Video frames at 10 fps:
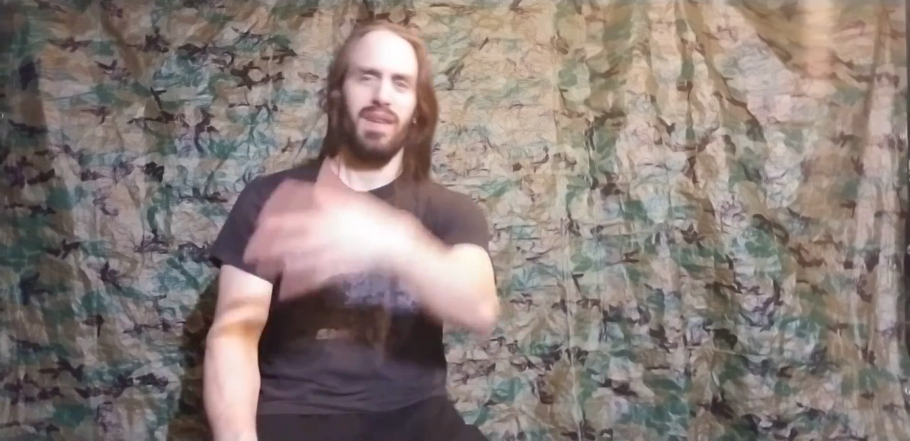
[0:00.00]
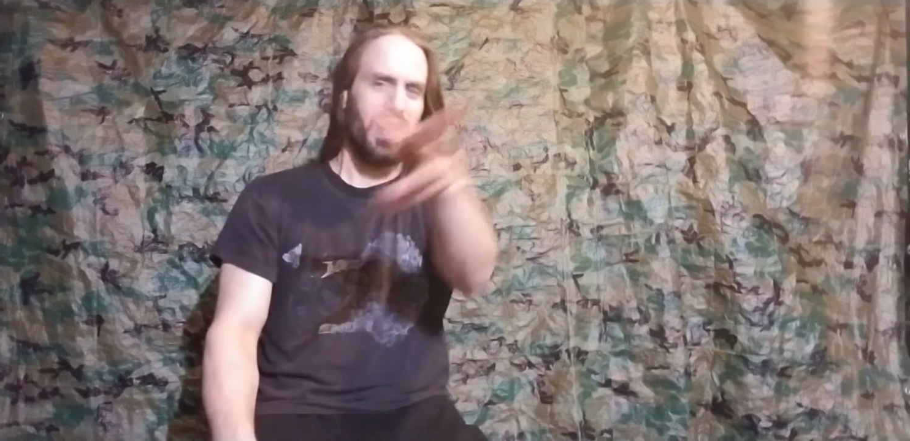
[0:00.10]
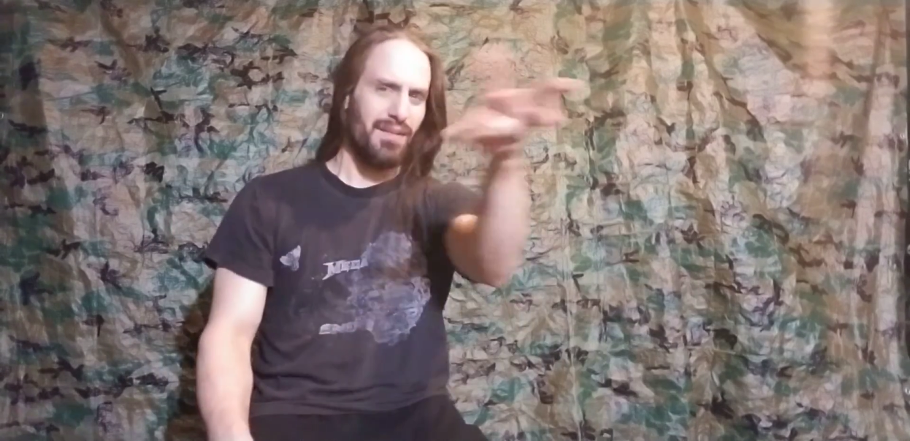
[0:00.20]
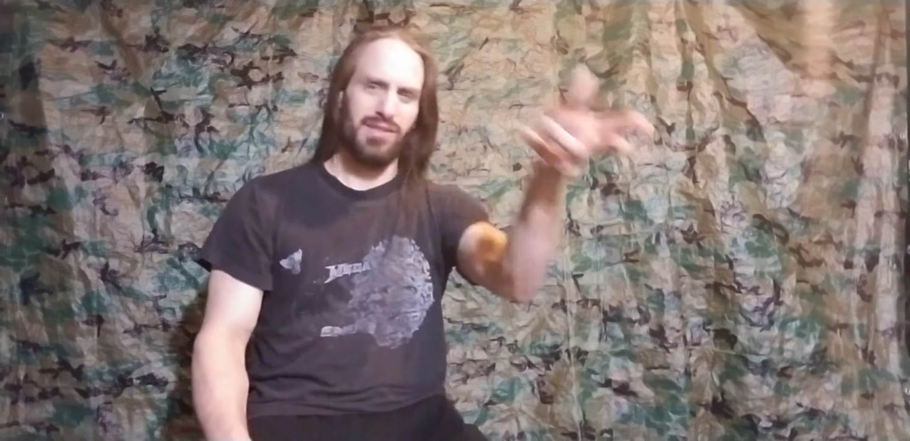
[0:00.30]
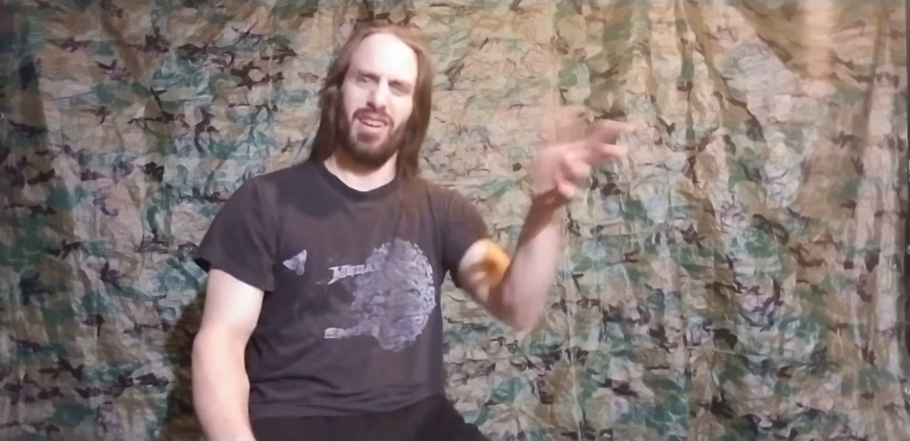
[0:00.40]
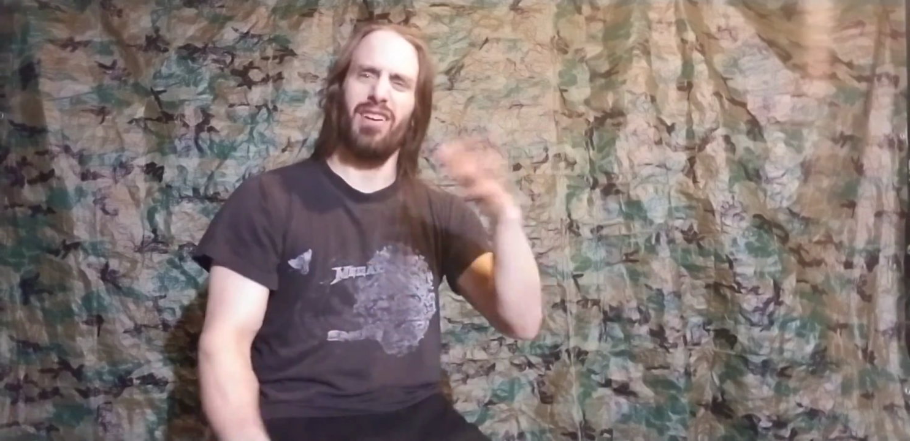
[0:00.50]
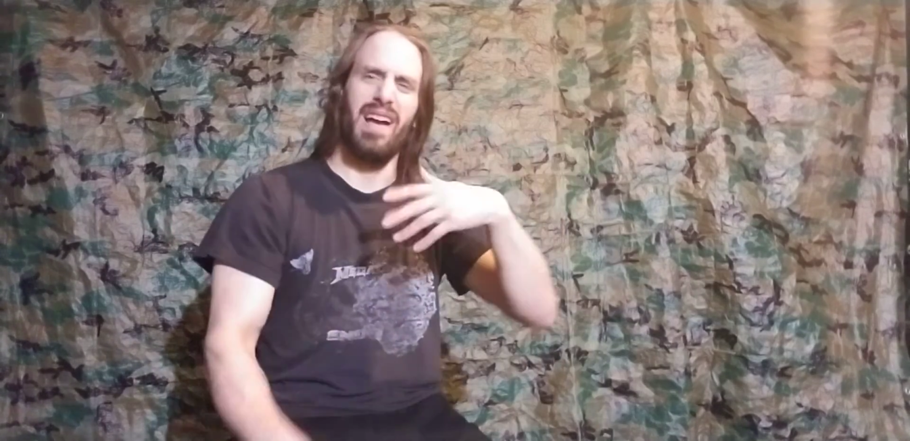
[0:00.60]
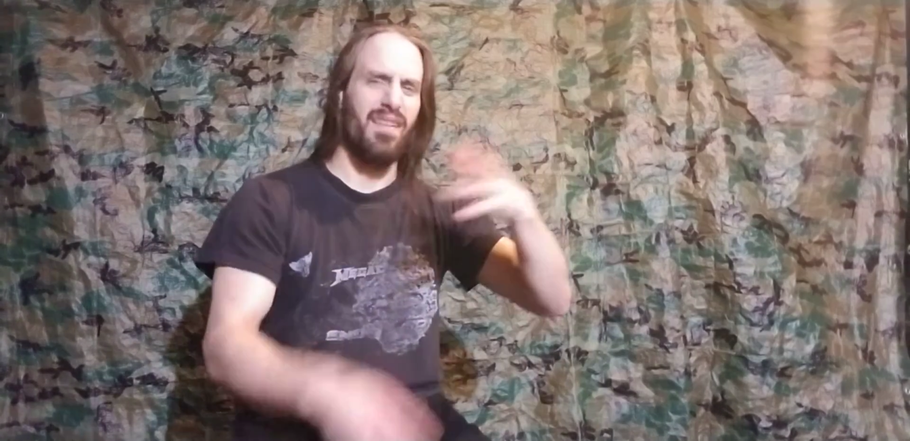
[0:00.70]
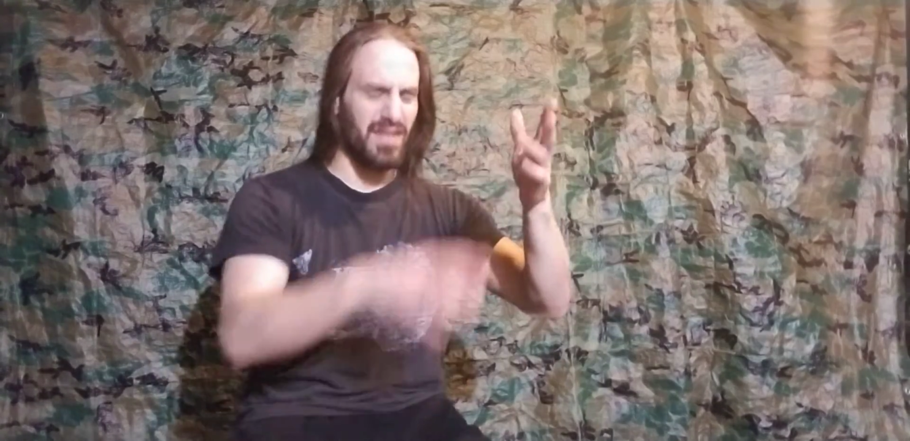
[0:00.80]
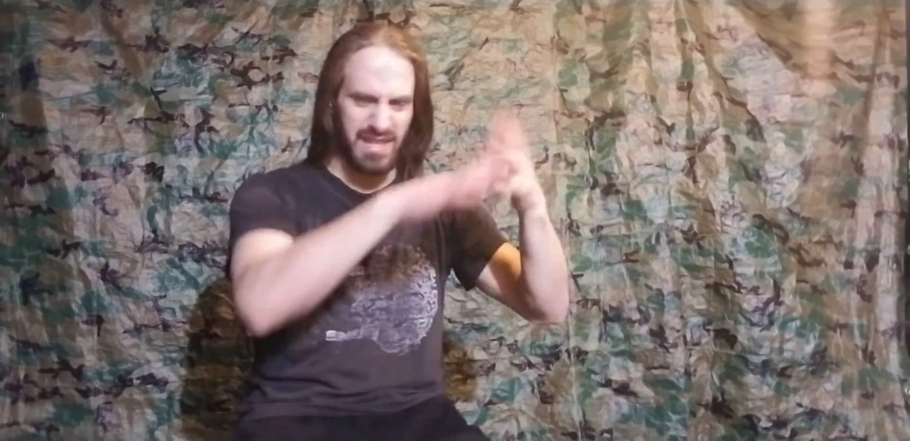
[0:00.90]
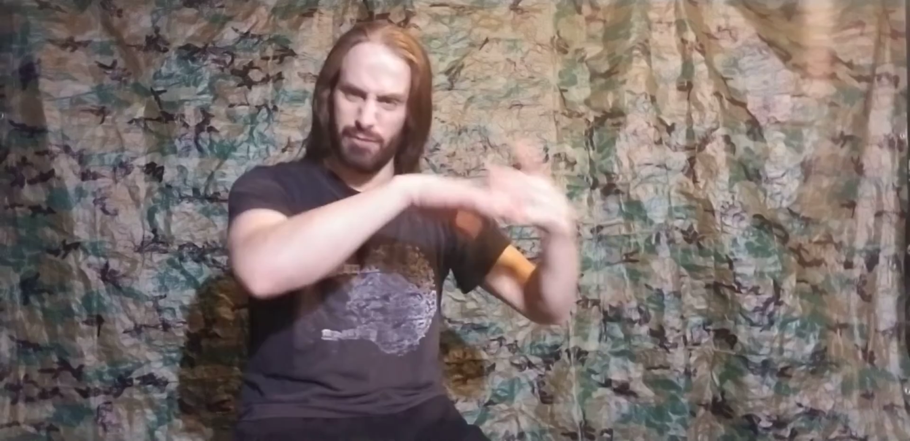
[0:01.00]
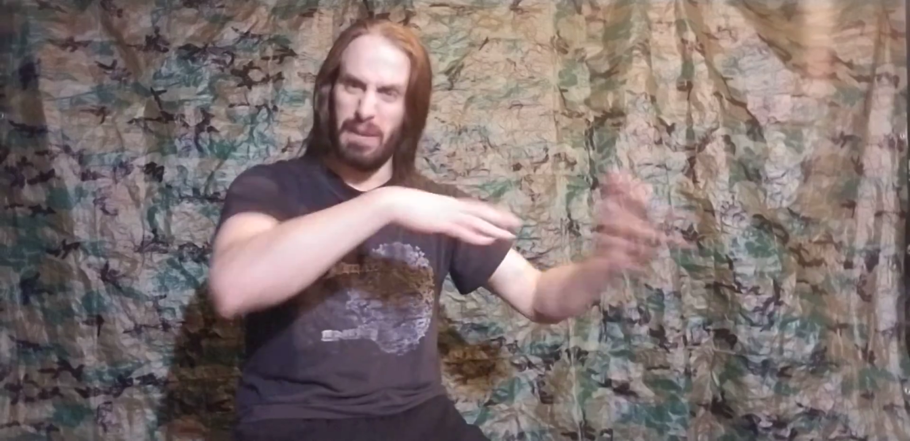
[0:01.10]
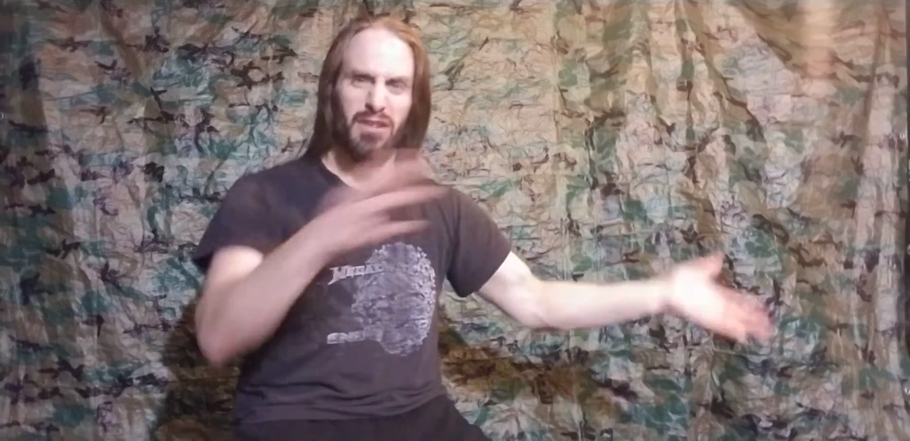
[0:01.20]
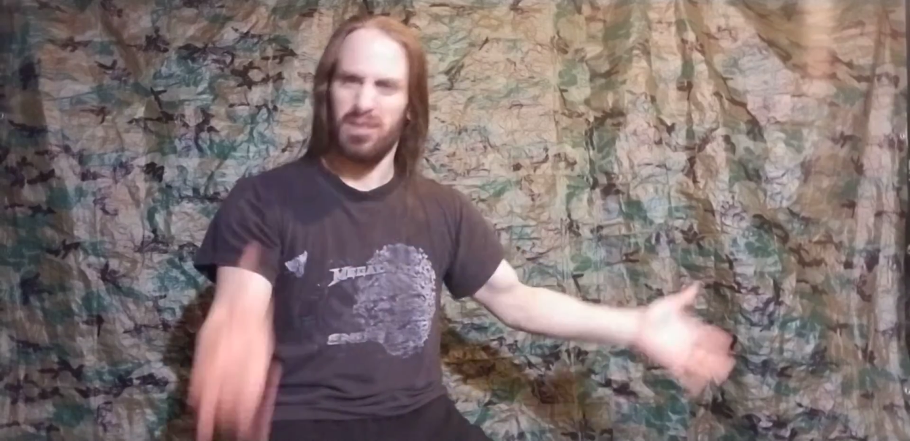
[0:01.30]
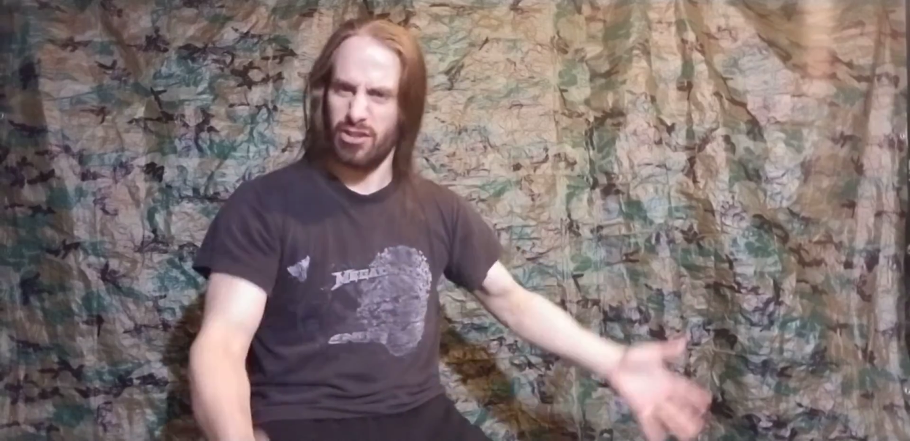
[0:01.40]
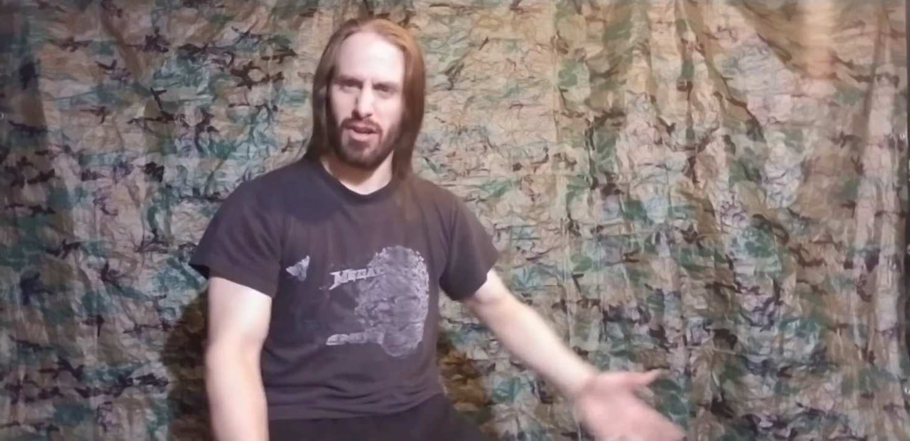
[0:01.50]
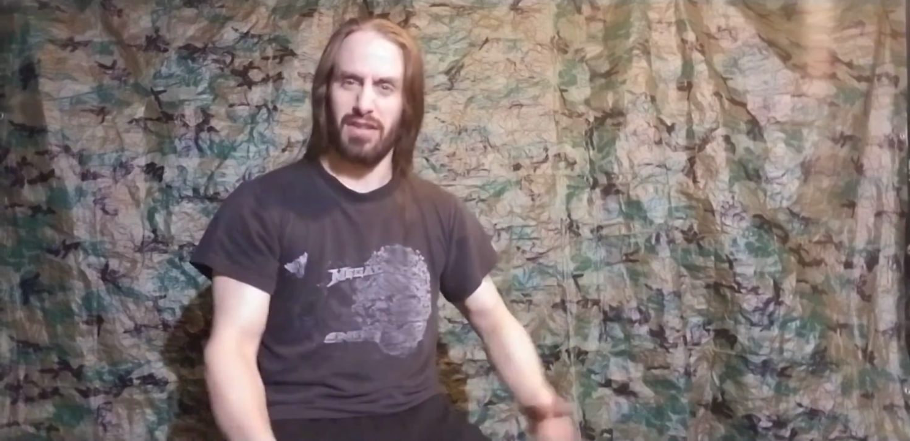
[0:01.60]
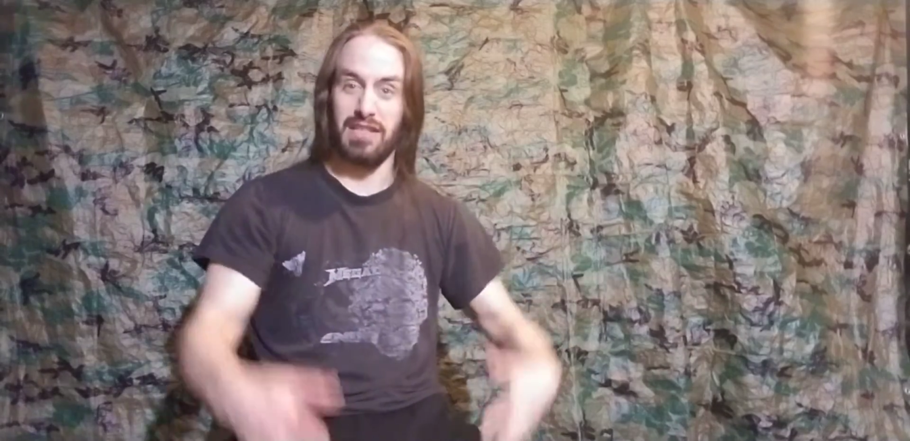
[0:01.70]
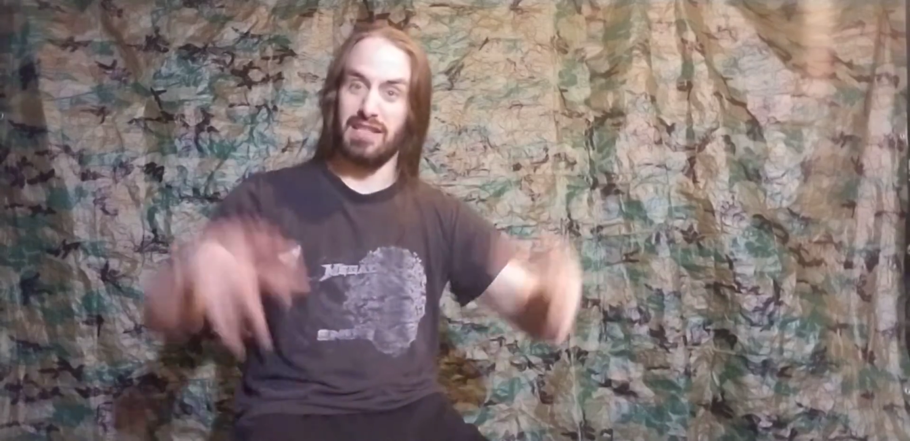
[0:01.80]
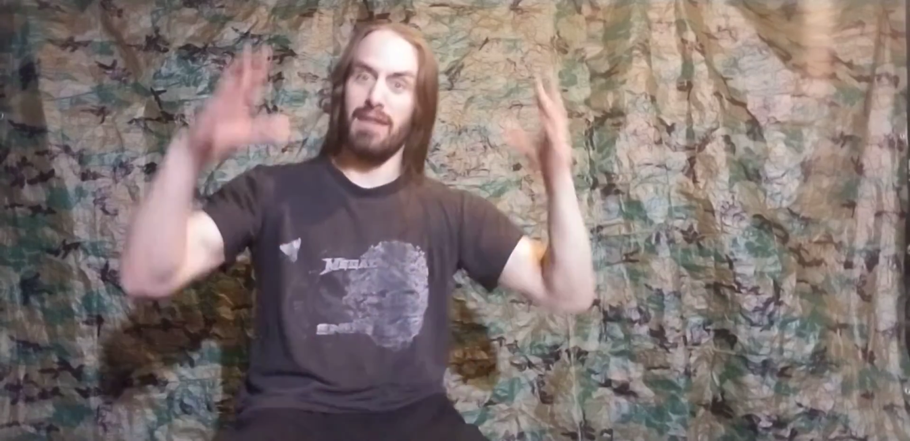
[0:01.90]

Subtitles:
I'm sorry, I've experienced all this.